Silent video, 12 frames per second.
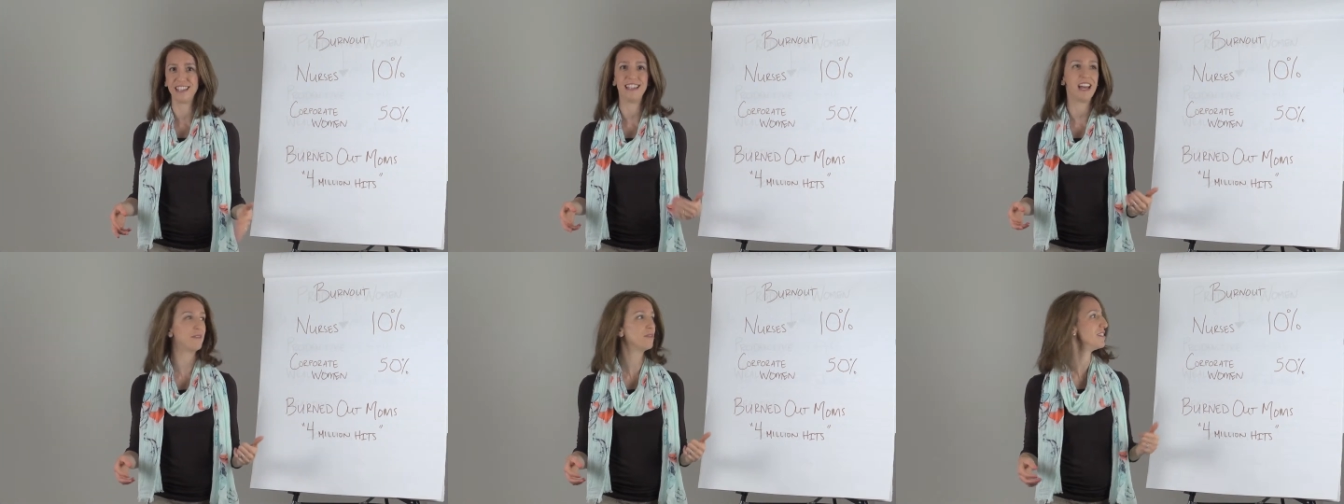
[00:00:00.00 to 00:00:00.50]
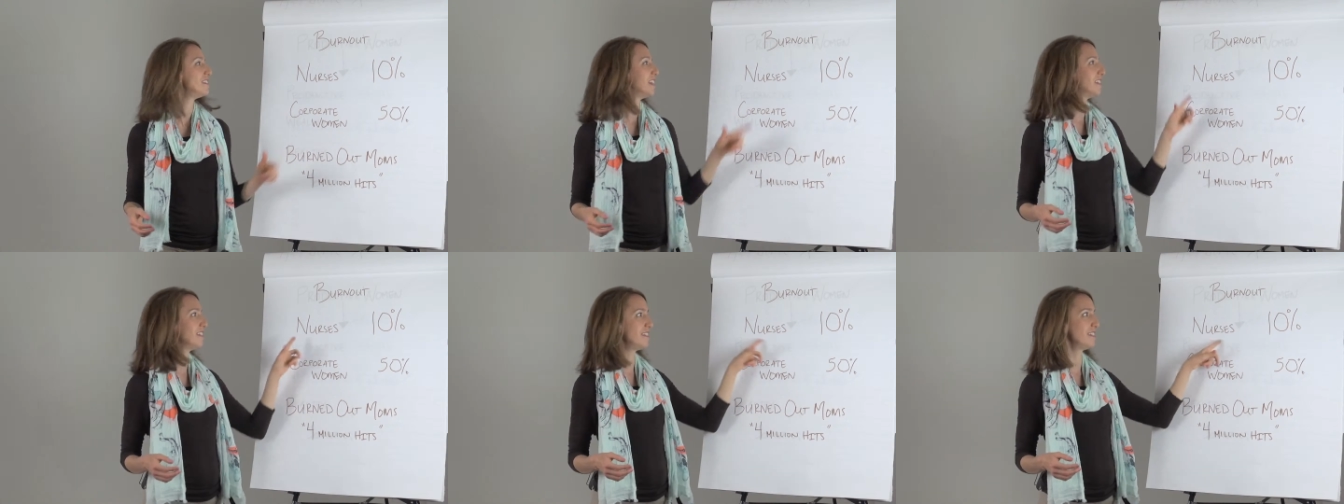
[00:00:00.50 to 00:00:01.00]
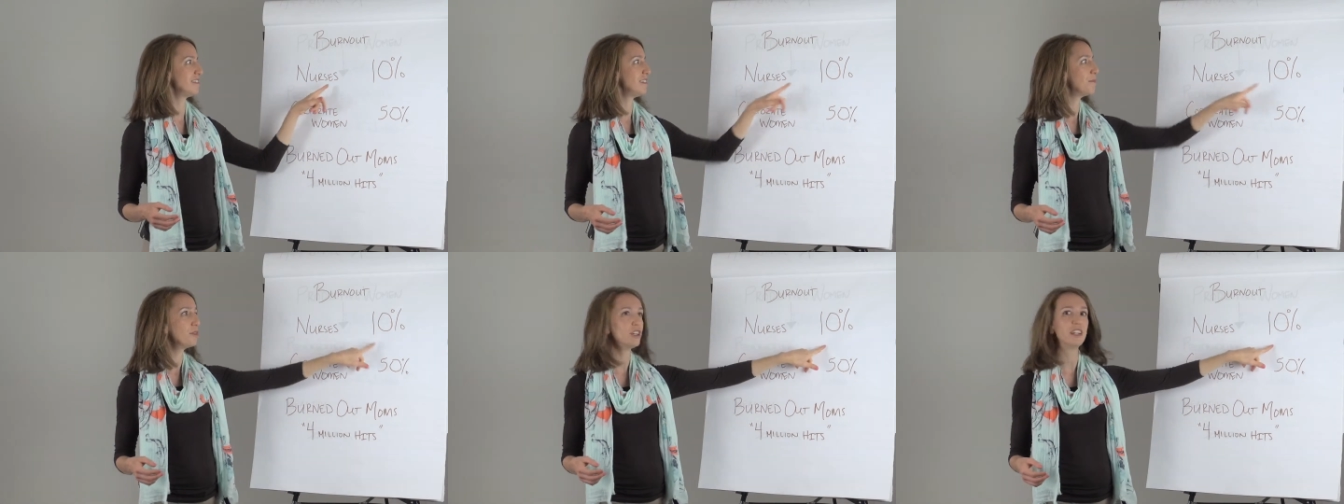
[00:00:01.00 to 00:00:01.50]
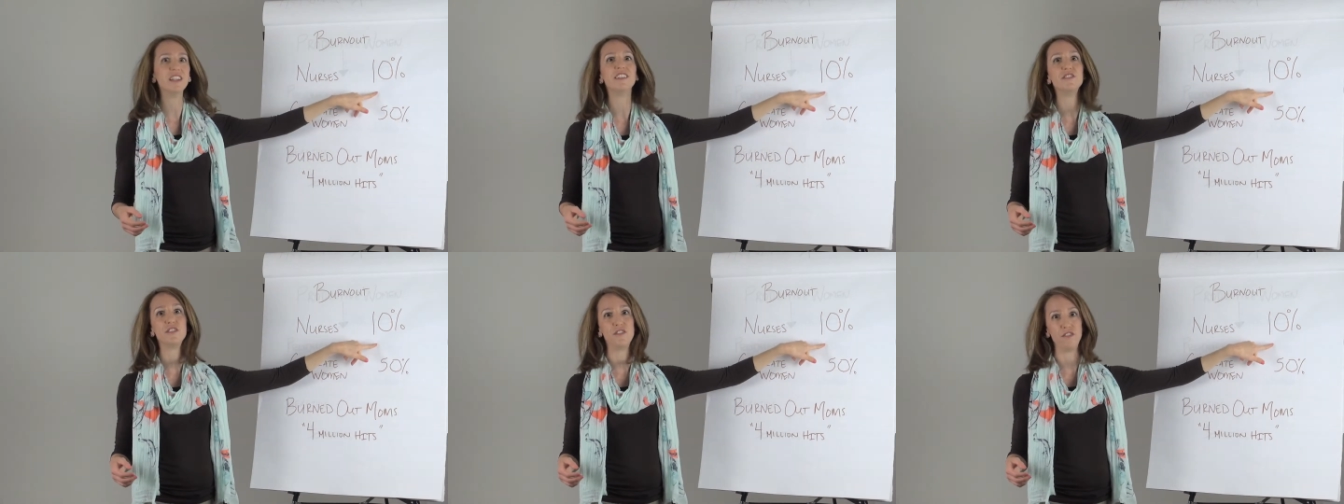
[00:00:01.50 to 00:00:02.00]
And I would say that this number
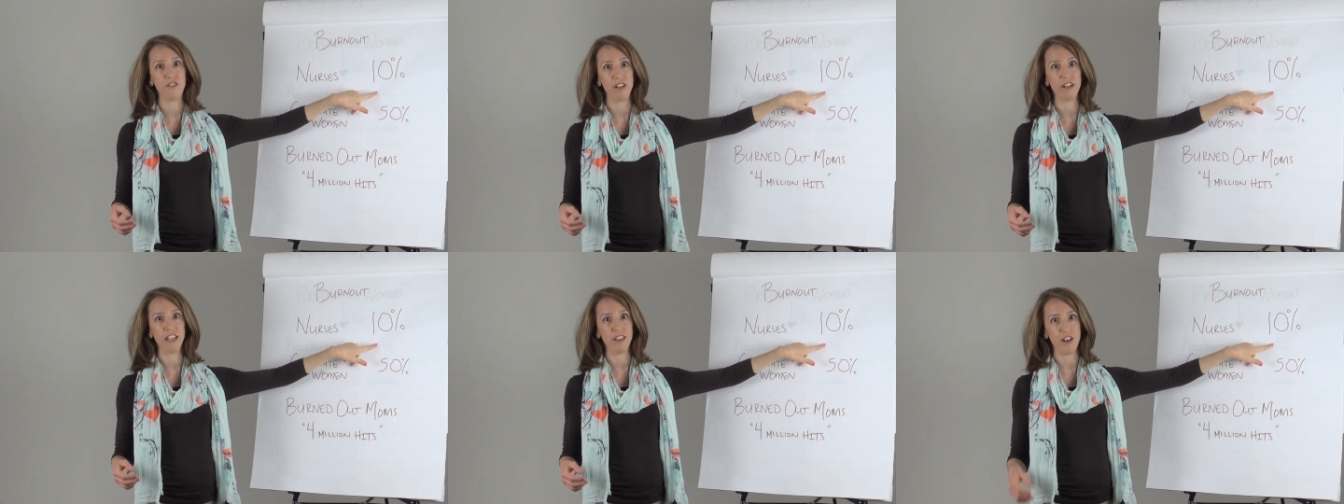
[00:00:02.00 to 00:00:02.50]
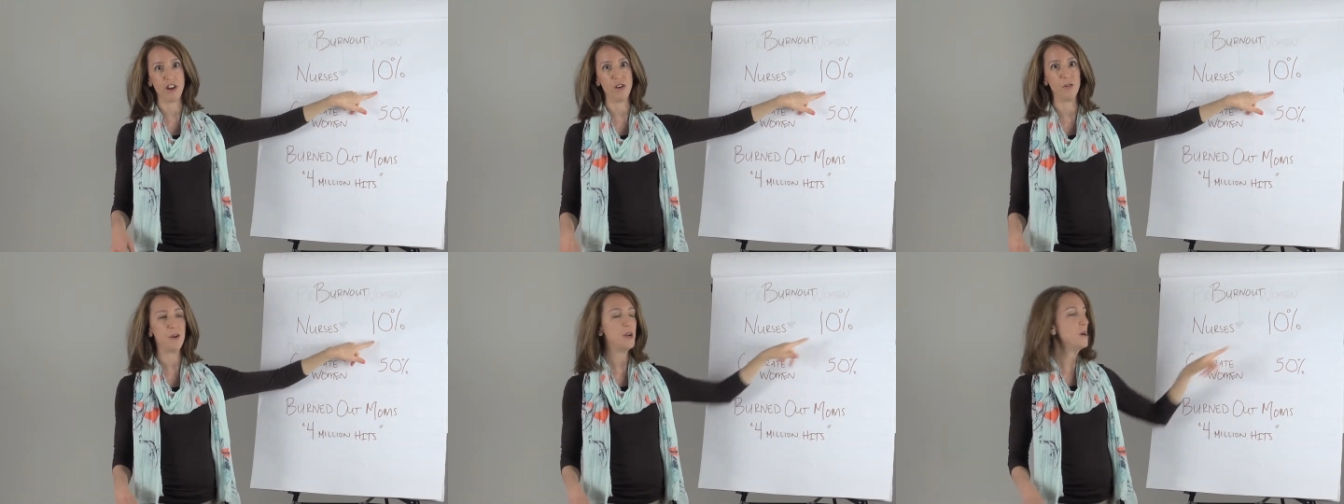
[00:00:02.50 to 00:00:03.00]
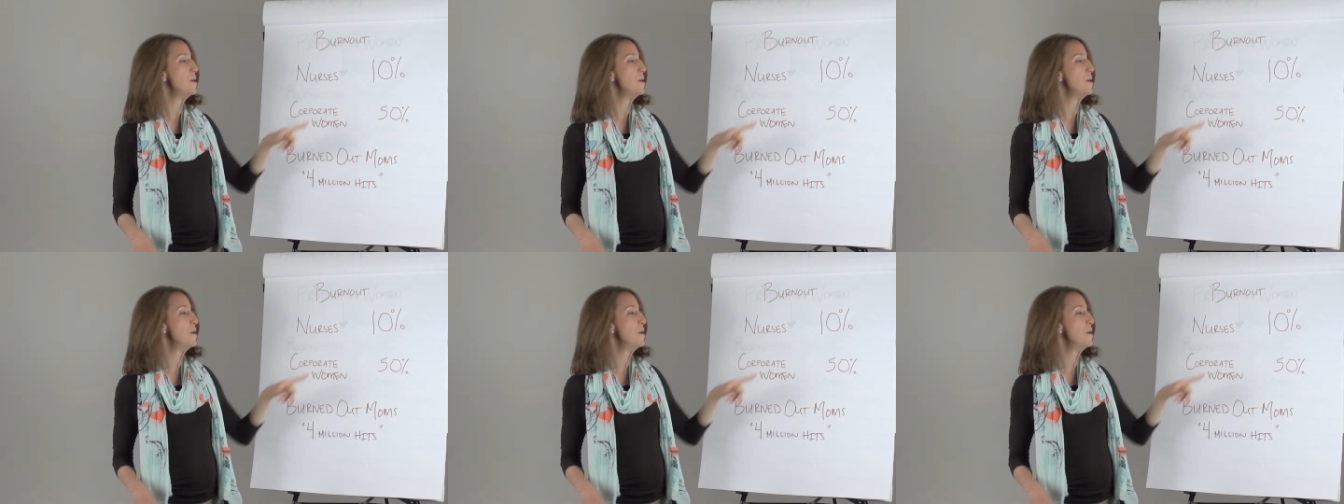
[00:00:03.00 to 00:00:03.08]
is very low.